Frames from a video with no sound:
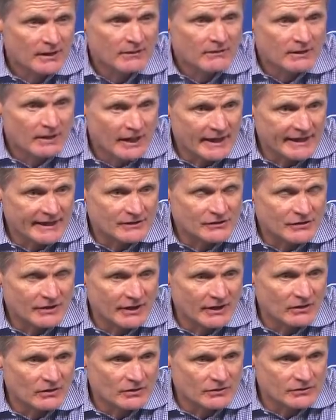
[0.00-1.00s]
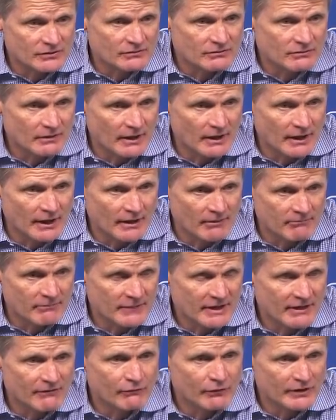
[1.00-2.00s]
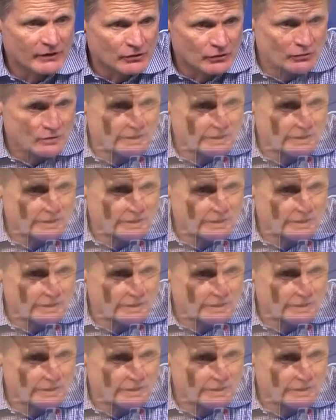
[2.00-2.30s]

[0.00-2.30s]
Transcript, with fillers: We got to hit singles. Um, if we do